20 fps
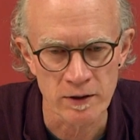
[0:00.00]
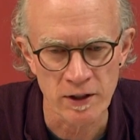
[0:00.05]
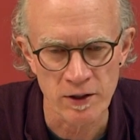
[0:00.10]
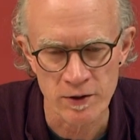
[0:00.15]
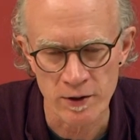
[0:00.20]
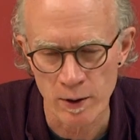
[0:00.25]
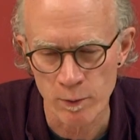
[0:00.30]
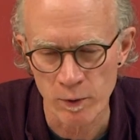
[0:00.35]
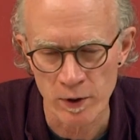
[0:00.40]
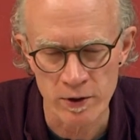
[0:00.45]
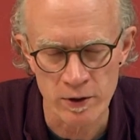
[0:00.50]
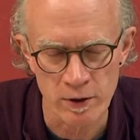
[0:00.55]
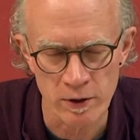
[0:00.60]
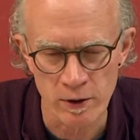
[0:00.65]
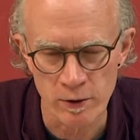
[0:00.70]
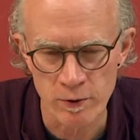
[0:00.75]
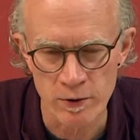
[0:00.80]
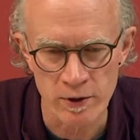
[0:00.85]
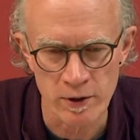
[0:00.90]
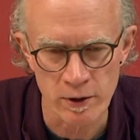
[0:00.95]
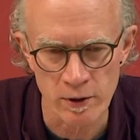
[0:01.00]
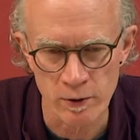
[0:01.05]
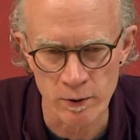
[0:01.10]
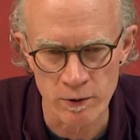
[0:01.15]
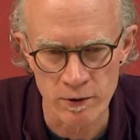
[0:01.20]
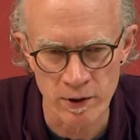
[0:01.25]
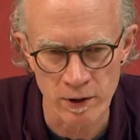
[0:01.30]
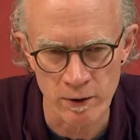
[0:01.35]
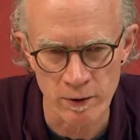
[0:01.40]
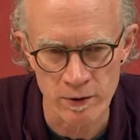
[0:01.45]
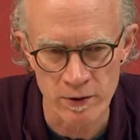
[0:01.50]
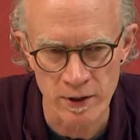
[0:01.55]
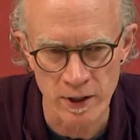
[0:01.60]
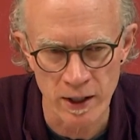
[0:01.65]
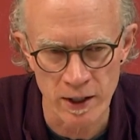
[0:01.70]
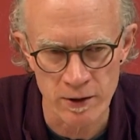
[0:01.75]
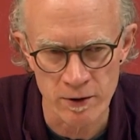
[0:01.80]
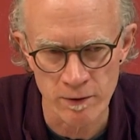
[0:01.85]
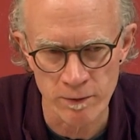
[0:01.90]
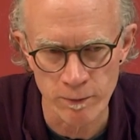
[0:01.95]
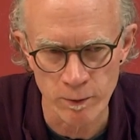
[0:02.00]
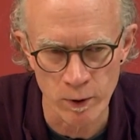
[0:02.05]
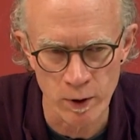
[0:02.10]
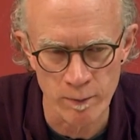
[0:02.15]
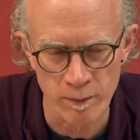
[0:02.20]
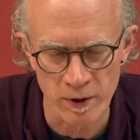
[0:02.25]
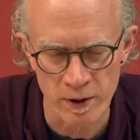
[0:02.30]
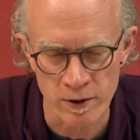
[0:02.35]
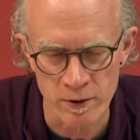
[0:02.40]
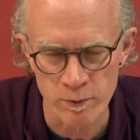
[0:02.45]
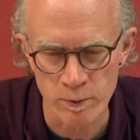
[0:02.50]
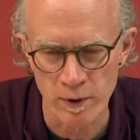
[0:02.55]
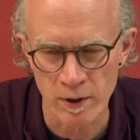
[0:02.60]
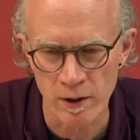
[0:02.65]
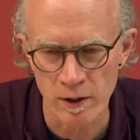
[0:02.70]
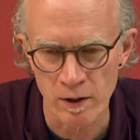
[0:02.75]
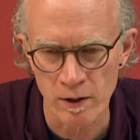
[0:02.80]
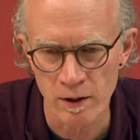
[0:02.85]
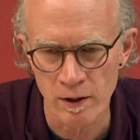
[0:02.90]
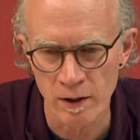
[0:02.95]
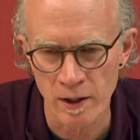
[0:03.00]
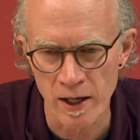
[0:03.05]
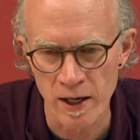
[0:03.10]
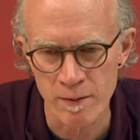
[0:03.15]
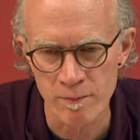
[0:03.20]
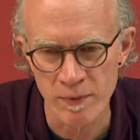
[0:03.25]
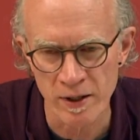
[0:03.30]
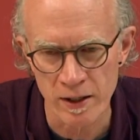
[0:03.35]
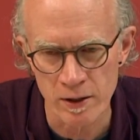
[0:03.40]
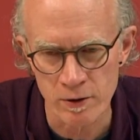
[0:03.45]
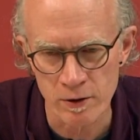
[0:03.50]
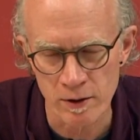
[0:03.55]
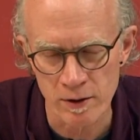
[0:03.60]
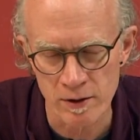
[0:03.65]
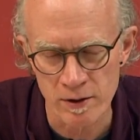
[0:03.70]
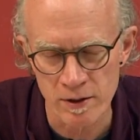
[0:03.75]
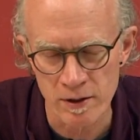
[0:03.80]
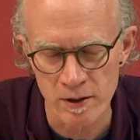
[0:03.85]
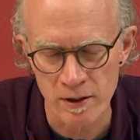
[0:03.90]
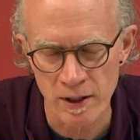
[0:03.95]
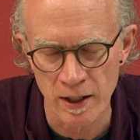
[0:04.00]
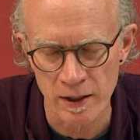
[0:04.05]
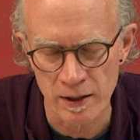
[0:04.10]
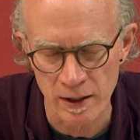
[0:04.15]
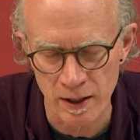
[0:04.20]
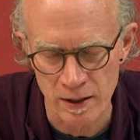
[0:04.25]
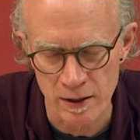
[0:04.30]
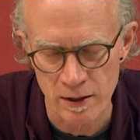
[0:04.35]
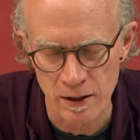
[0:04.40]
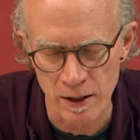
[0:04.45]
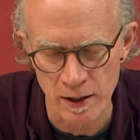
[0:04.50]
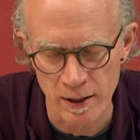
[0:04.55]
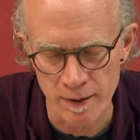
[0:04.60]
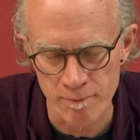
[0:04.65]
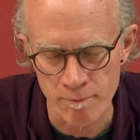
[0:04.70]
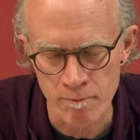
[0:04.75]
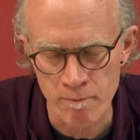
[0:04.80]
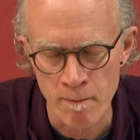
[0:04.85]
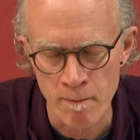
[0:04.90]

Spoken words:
because I wasn't used to using those kinds of formulas with Lyme patients at that time.